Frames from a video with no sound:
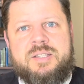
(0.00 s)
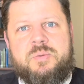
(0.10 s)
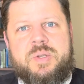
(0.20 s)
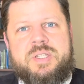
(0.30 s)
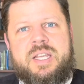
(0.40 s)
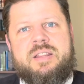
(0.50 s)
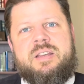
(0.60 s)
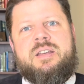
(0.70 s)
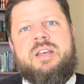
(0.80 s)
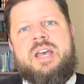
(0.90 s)
As we see
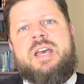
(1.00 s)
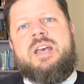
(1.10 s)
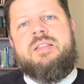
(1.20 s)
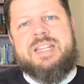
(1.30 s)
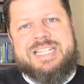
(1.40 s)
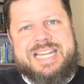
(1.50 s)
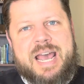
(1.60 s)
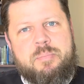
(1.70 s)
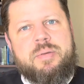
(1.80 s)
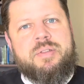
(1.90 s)
the the
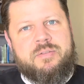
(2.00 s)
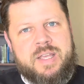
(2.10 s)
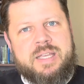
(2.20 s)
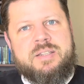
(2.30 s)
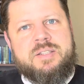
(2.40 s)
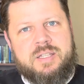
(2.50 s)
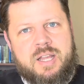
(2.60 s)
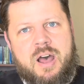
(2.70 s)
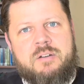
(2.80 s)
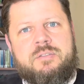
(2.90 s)
depth of his
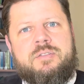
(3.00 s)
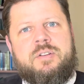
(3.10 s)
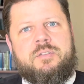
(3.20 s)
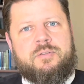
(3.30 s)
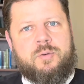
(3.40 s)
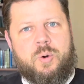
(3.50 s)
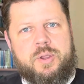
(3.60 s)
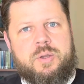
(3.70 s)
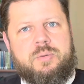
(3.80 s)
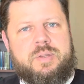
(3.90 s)
love for you,